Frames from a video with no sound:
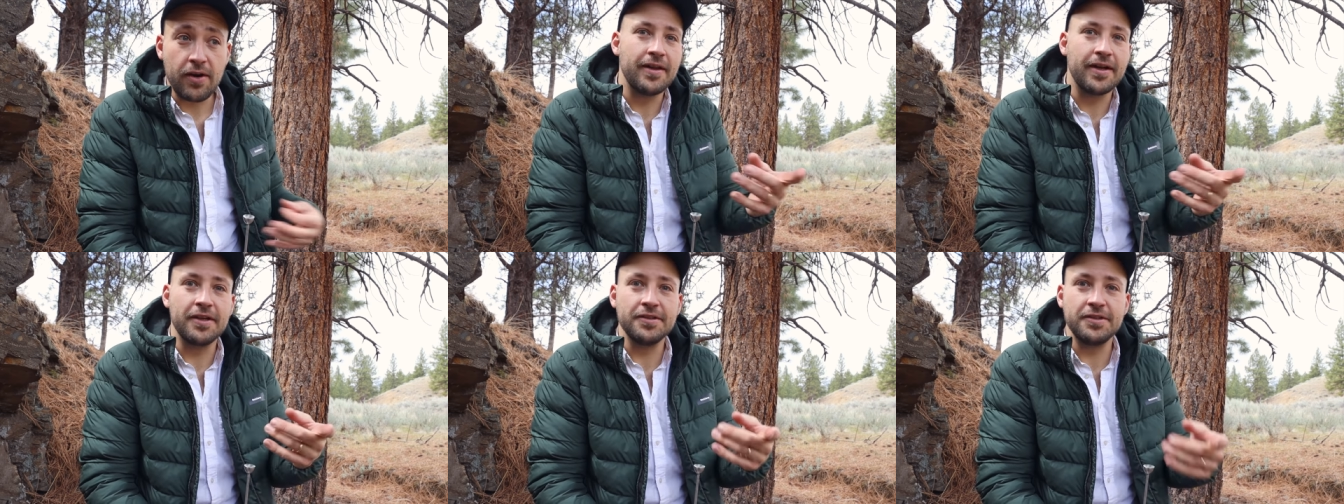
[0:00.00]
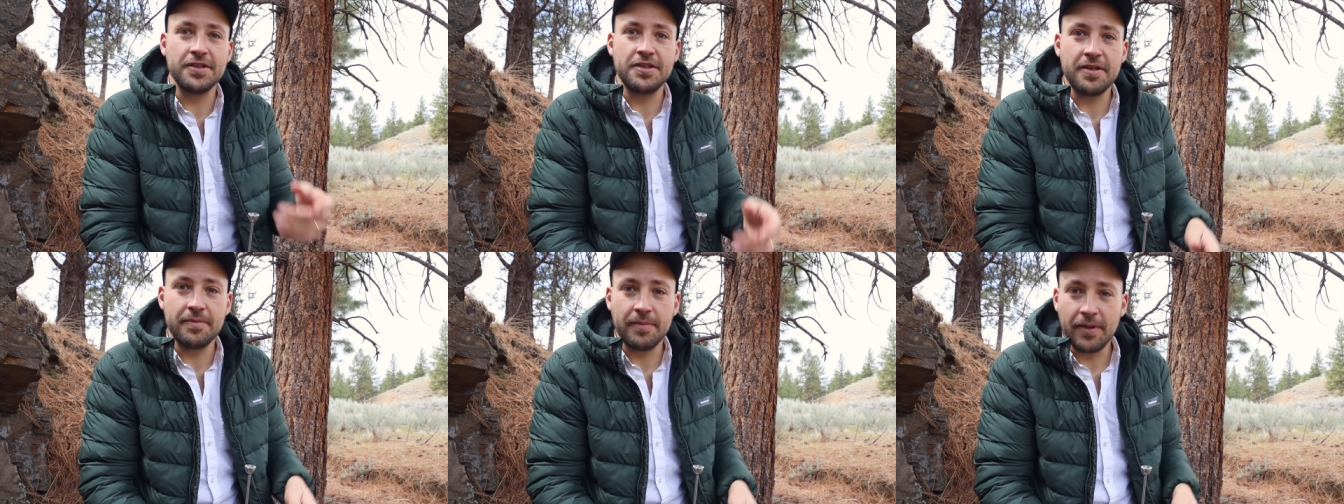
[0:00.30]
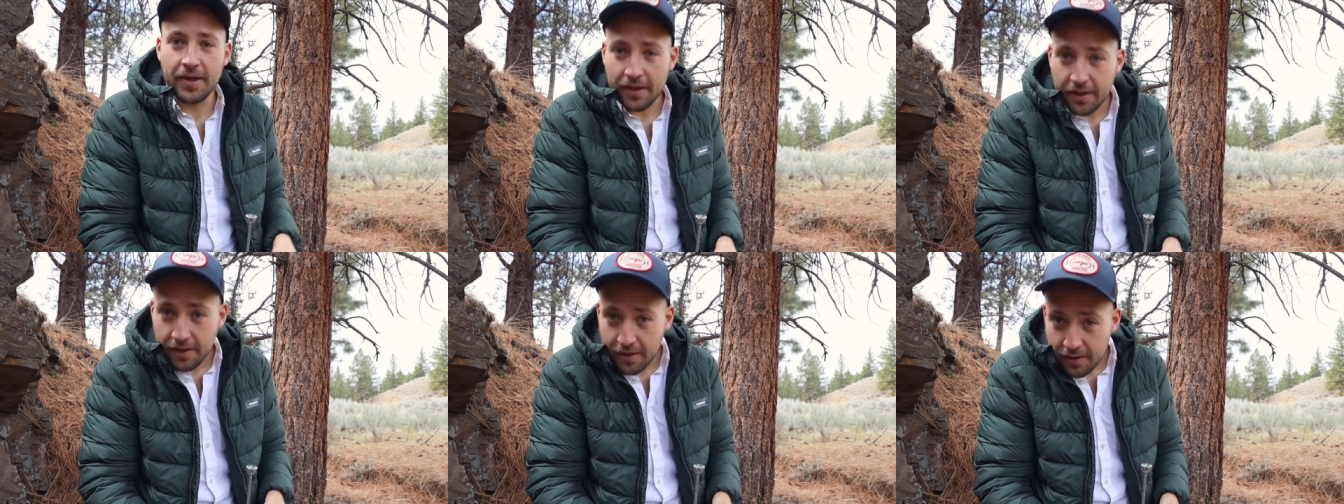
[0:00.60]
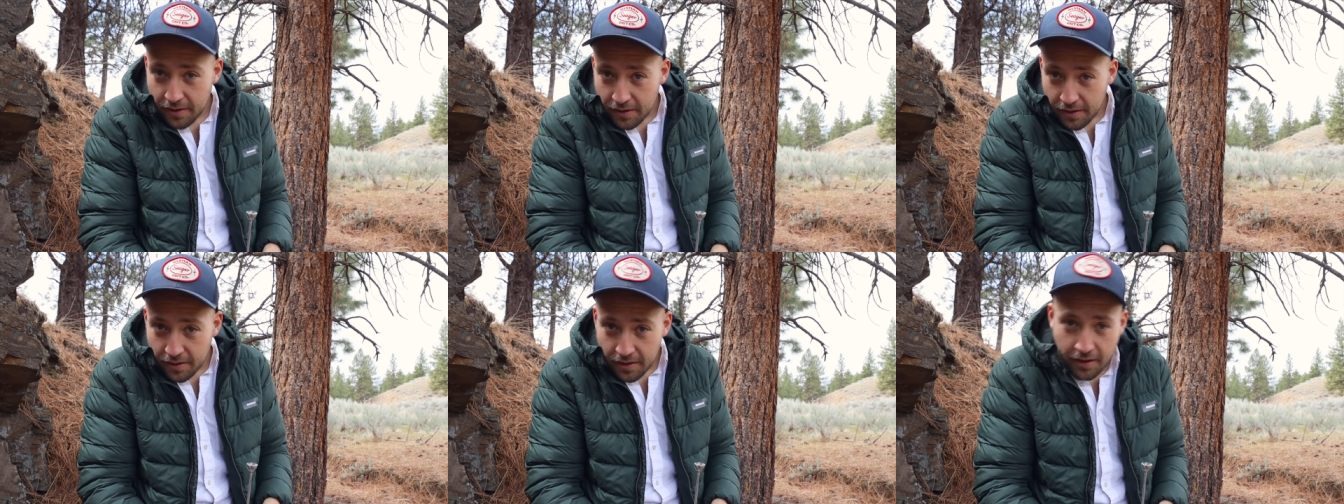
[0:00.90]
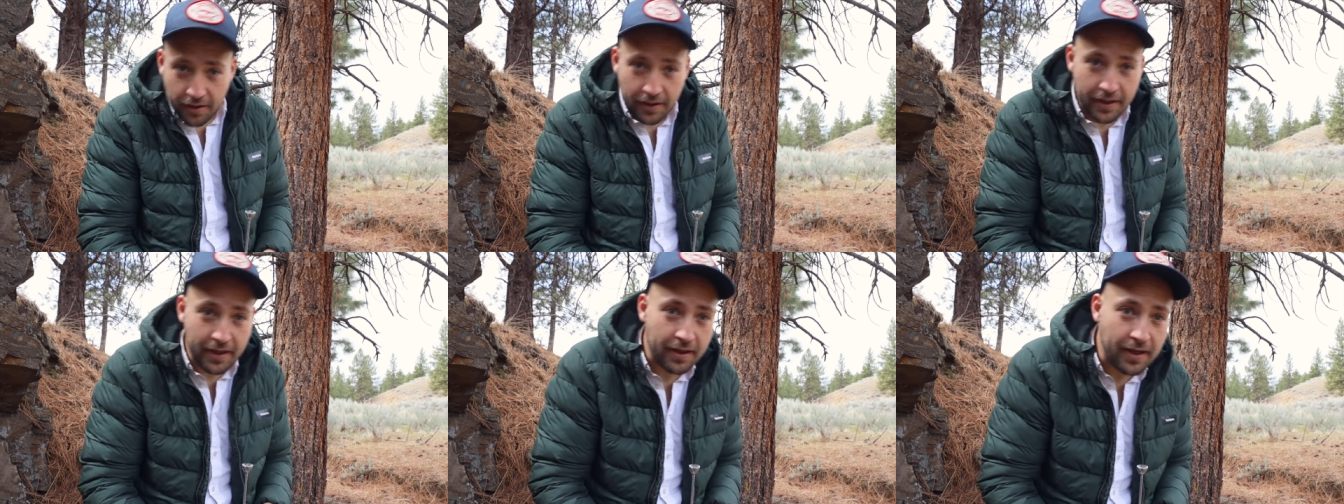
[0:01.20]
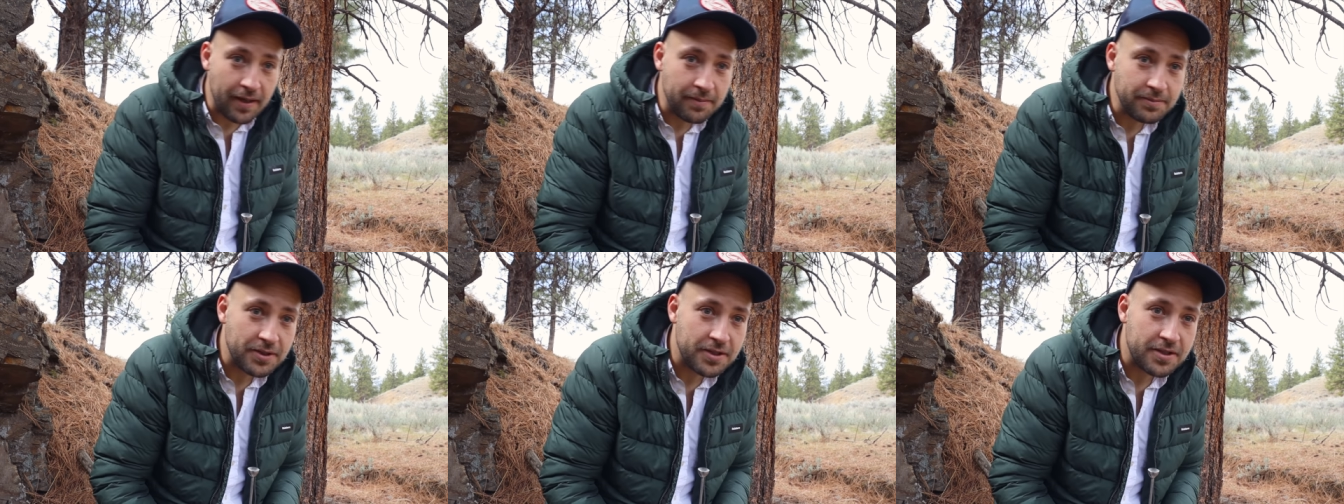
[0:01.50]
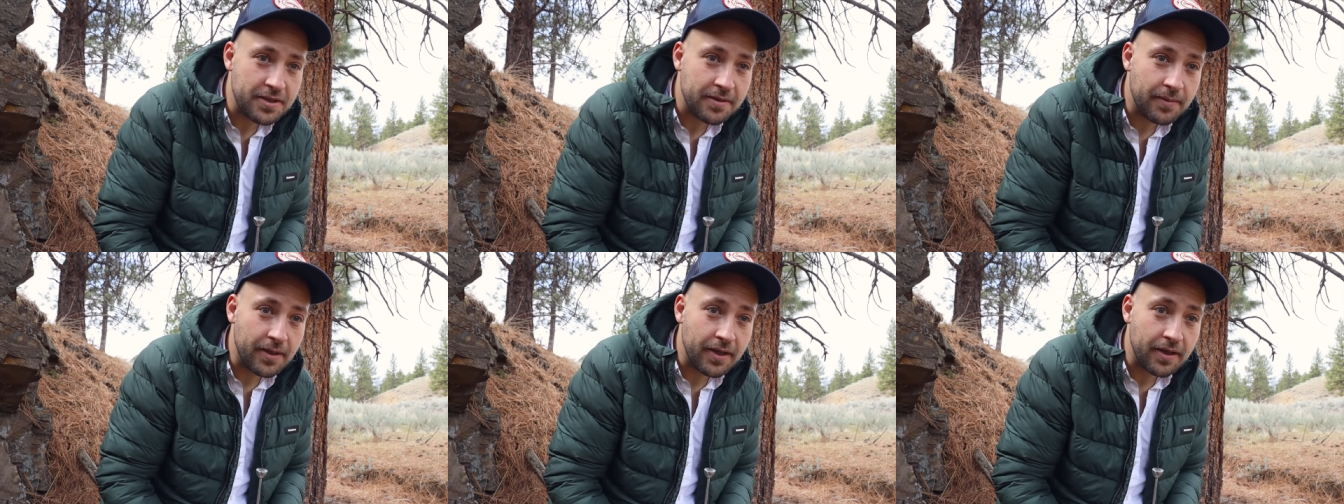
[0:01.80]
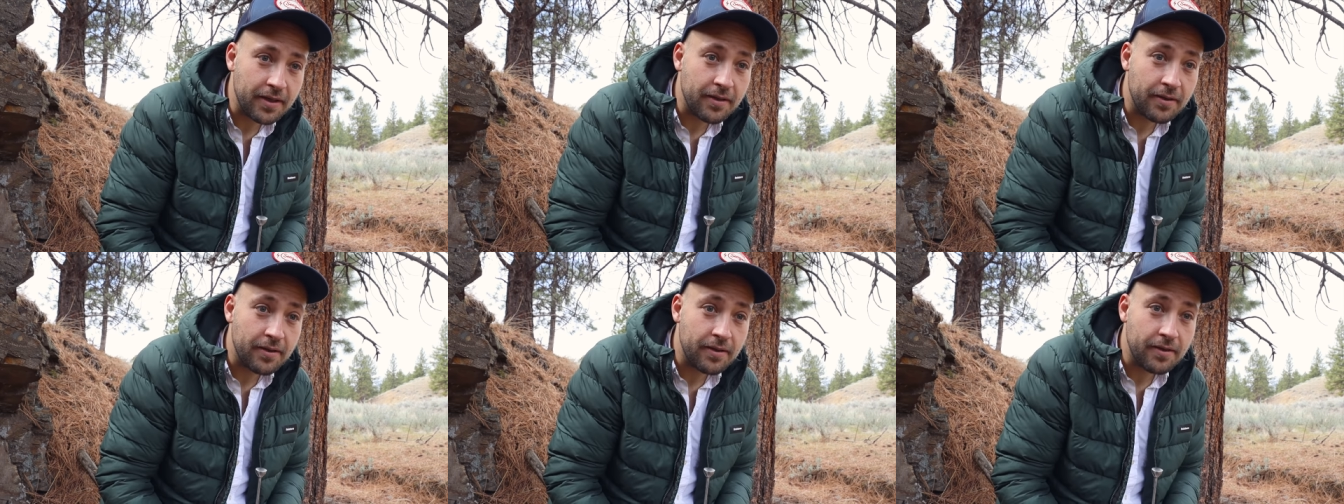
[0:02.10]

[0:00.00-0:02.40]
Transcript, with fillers: There goes a chipmunk, or here comes a chipmunk.